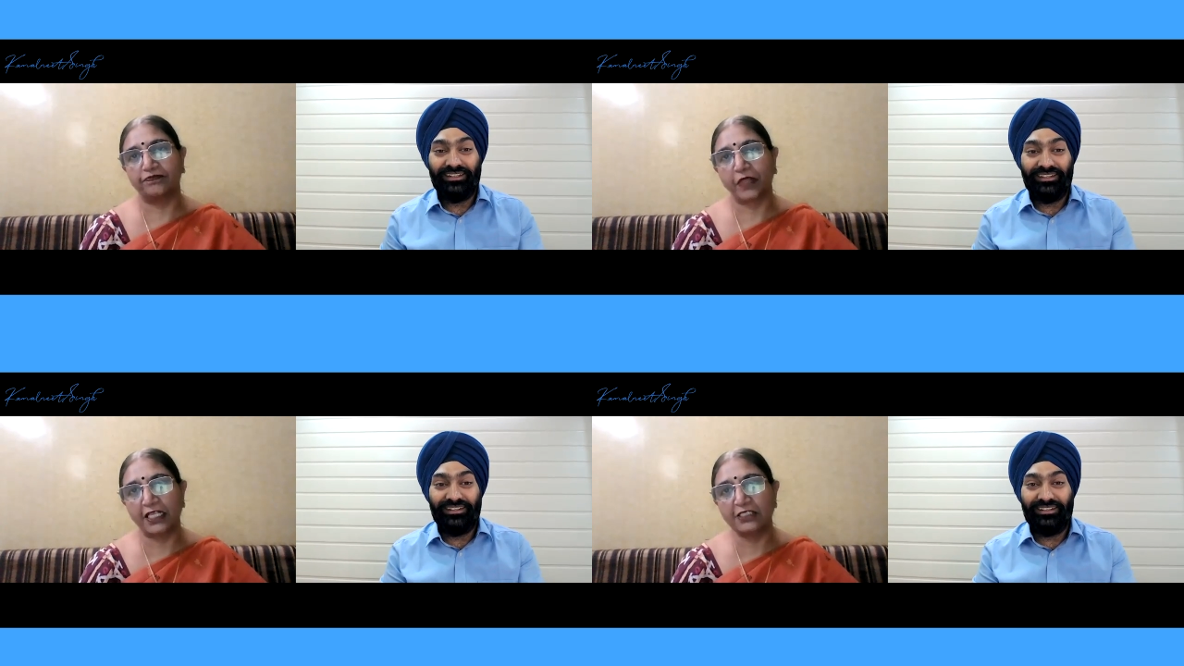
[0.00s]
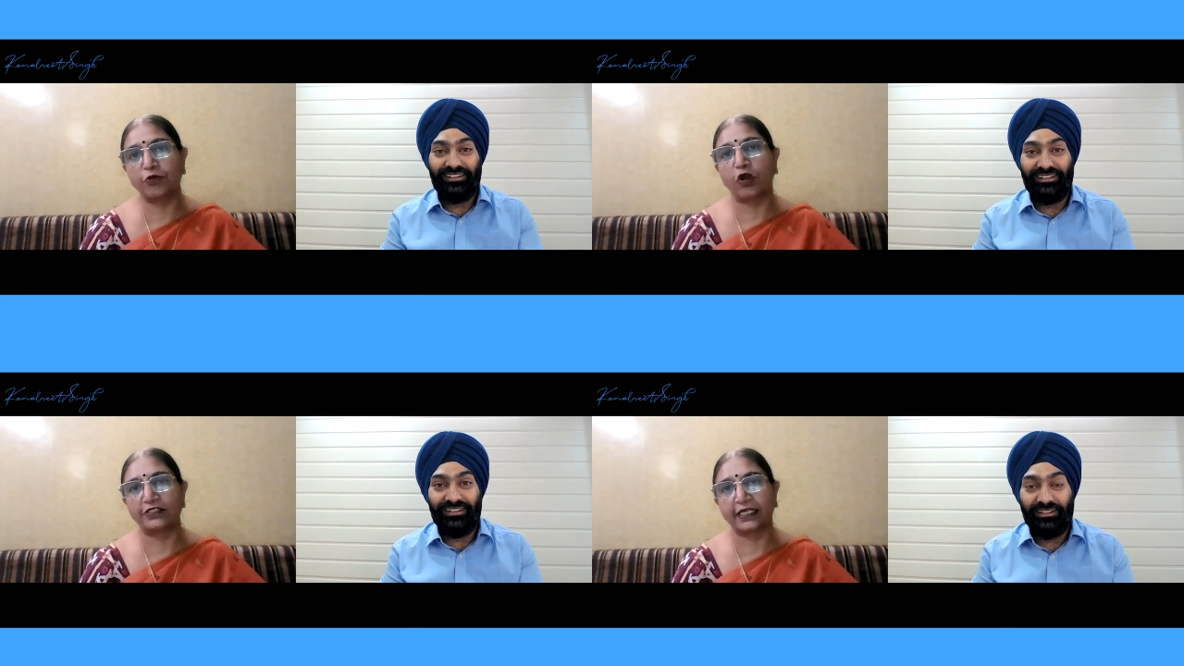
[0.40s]
Speaker 1: his
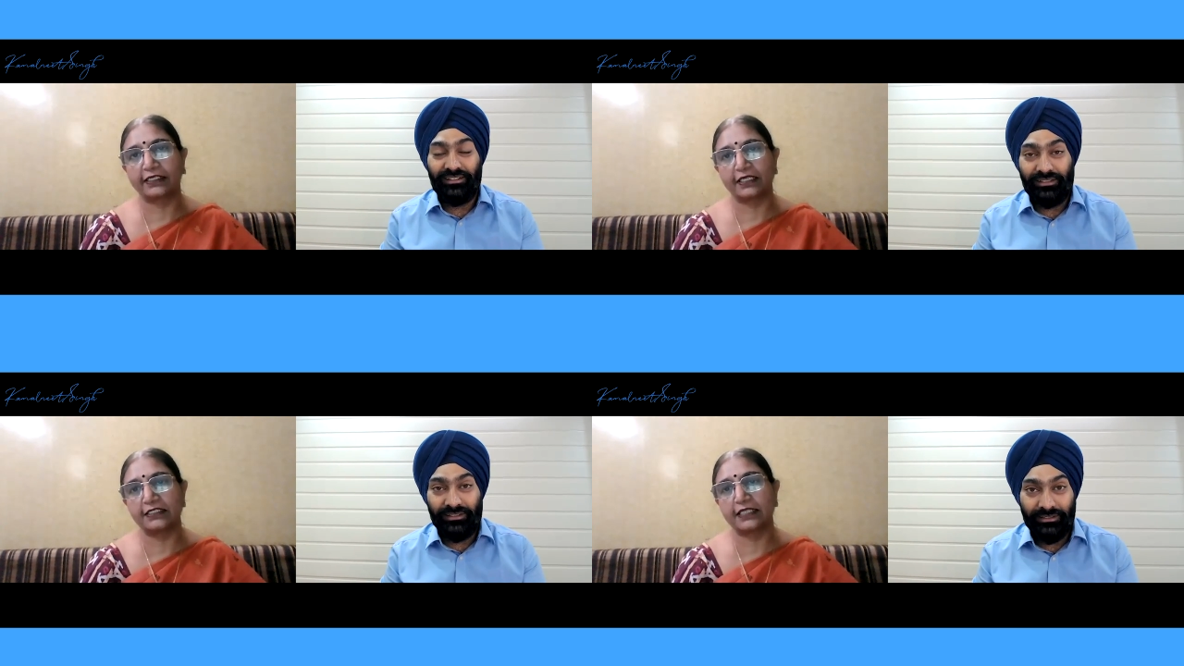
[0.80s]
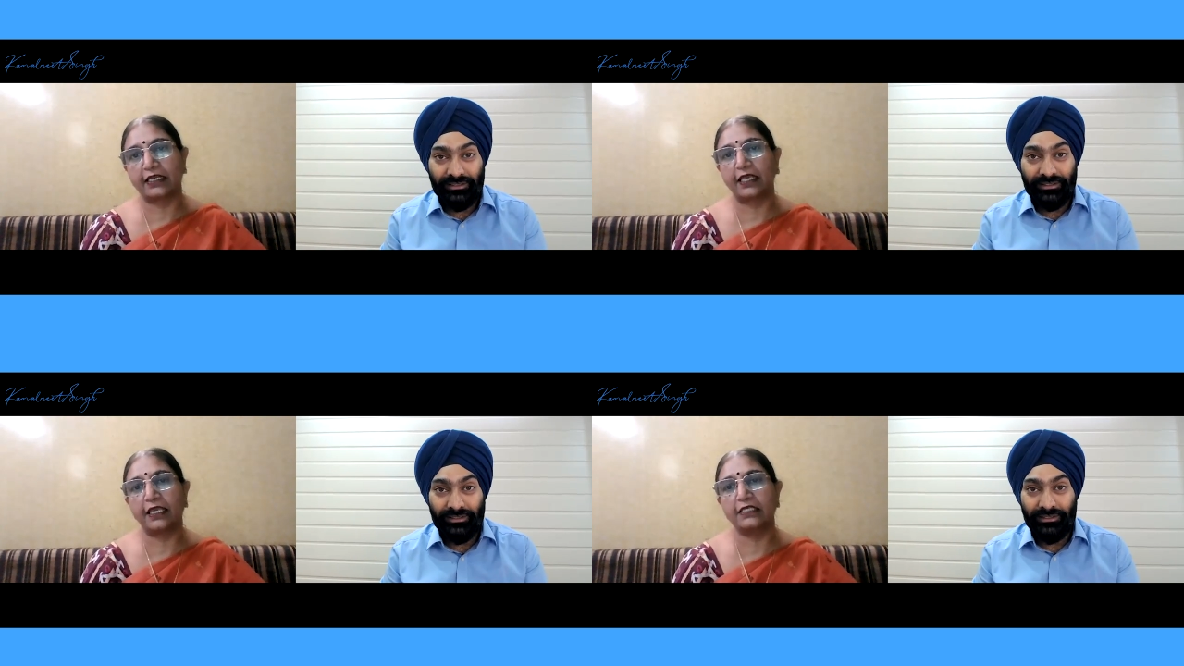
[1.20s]
project is that
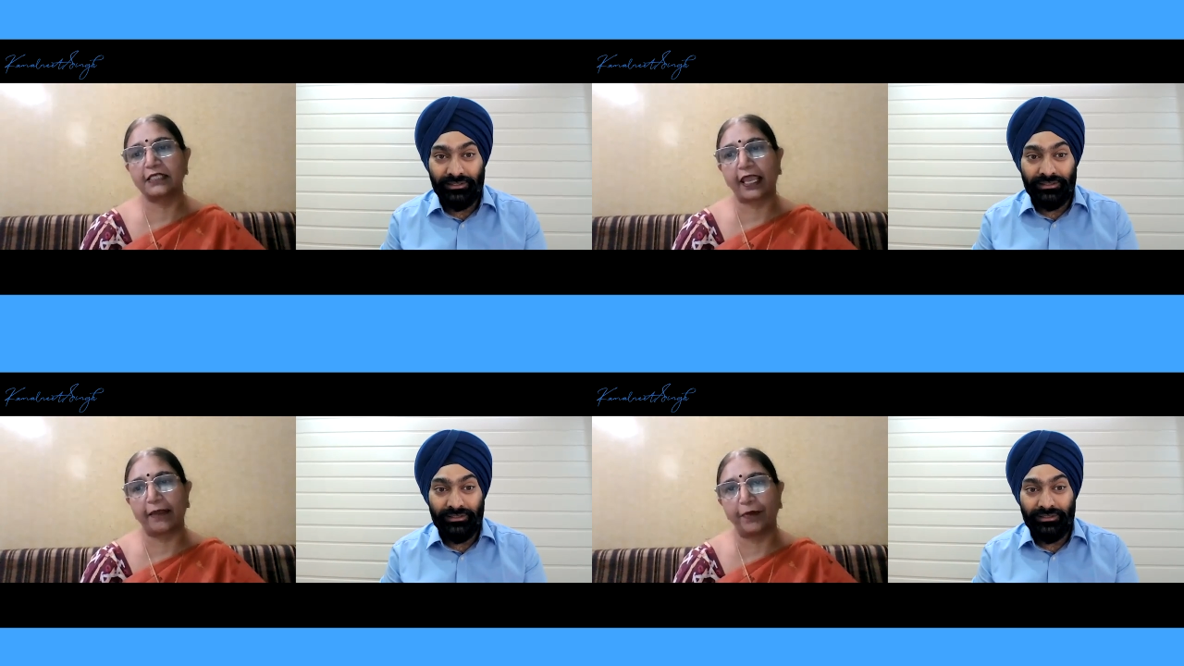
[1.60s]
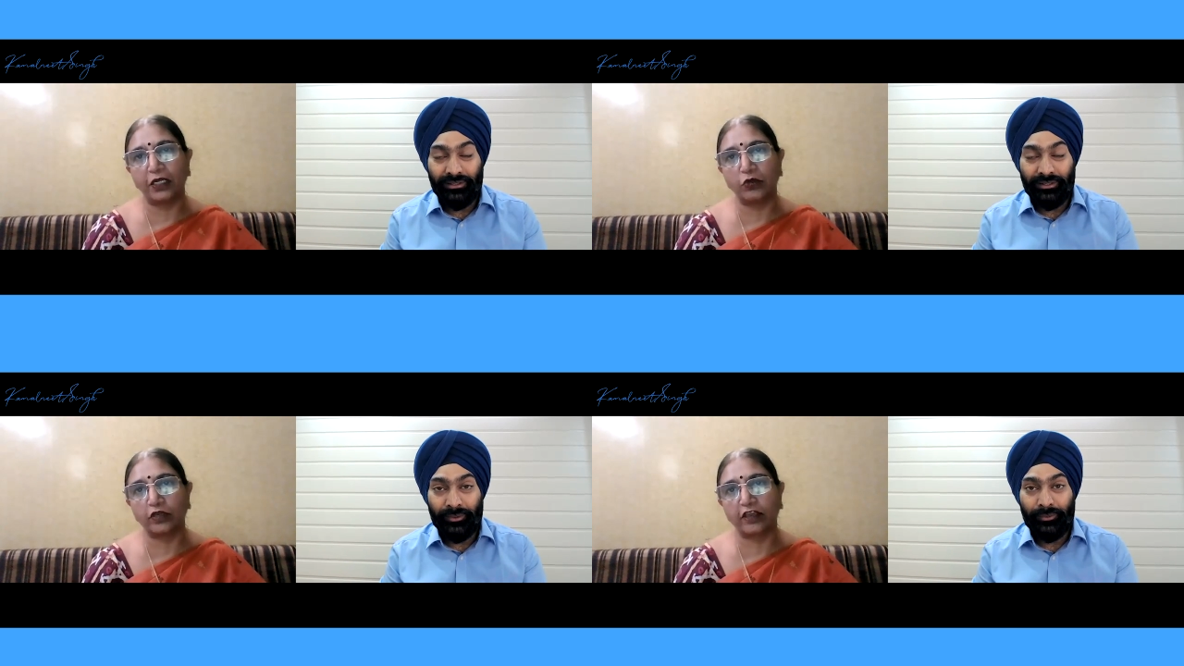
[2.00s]
he is able
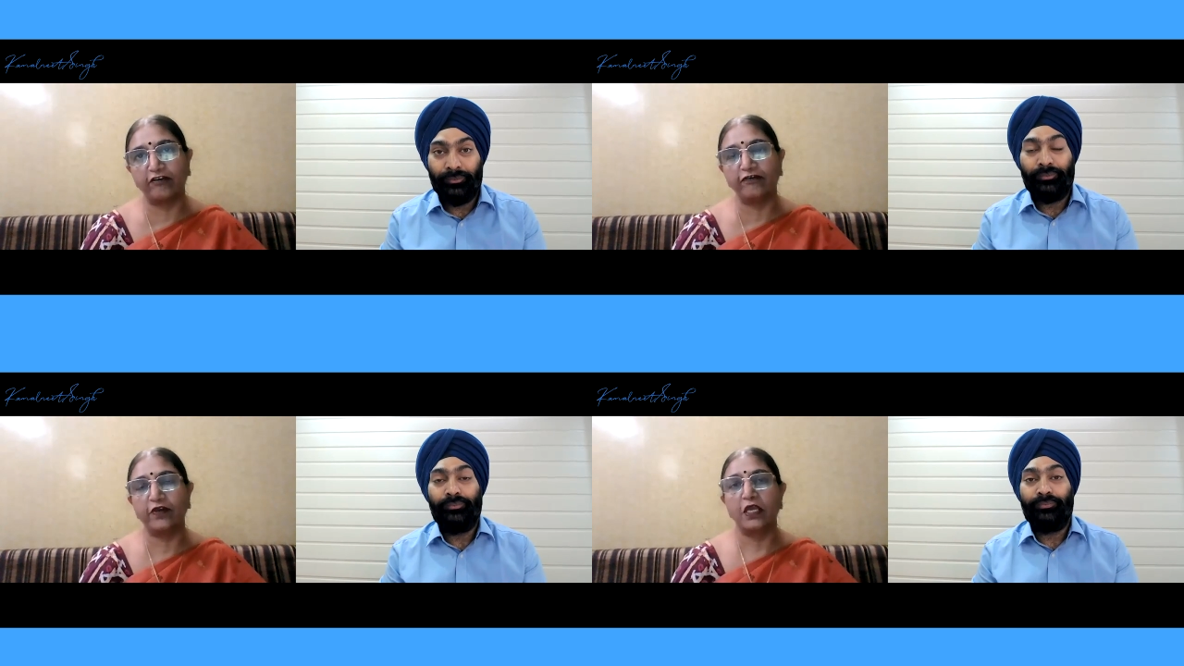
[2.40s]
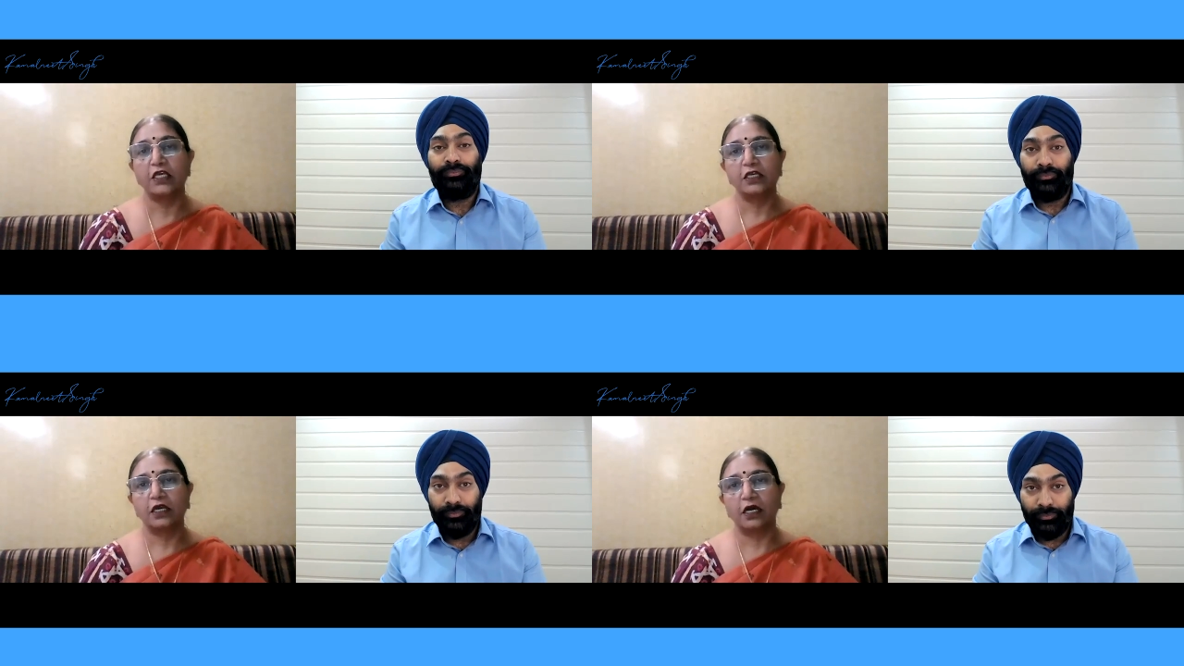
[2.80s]
to give
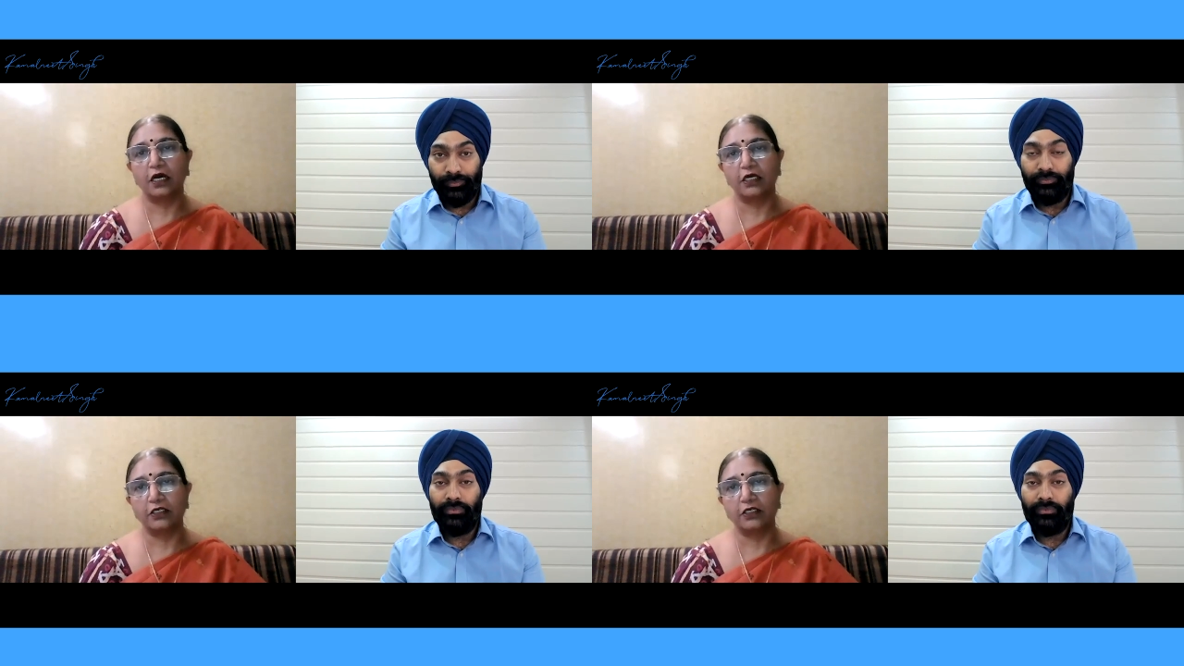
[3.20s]
uh,